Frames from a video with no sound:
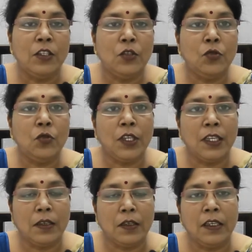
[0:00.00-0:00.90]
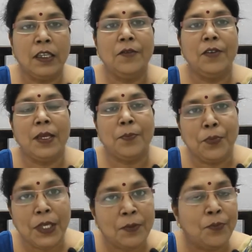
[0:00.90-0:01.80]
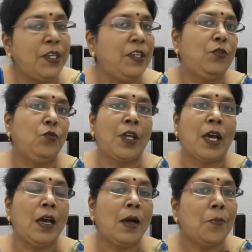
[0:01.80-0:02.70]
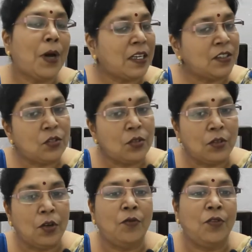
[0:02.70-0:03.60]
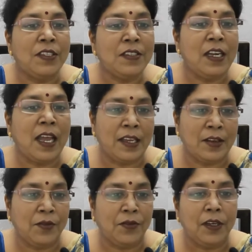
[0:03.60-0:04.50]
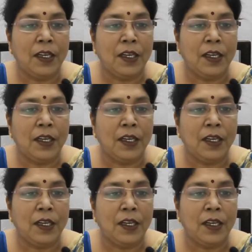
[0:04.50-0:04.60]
to give a peep into the past of his life.